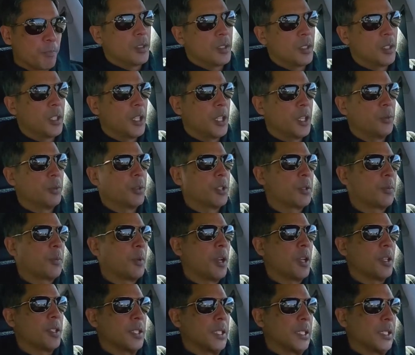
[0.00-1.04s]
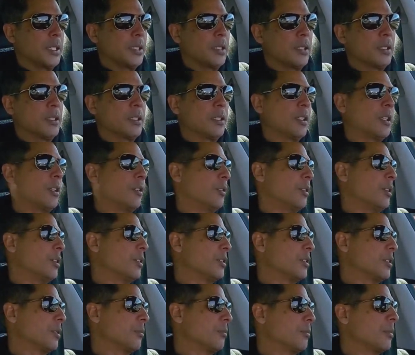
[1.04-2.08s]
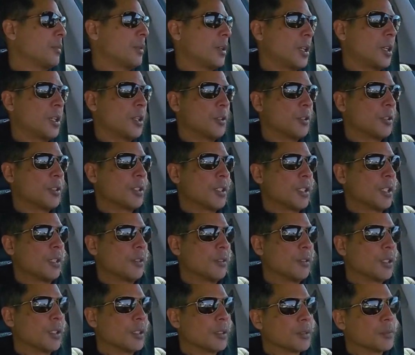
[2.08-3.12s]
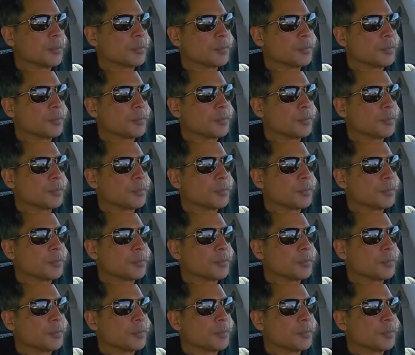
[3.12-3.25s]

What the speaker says: delayed responses in steering, some understeering.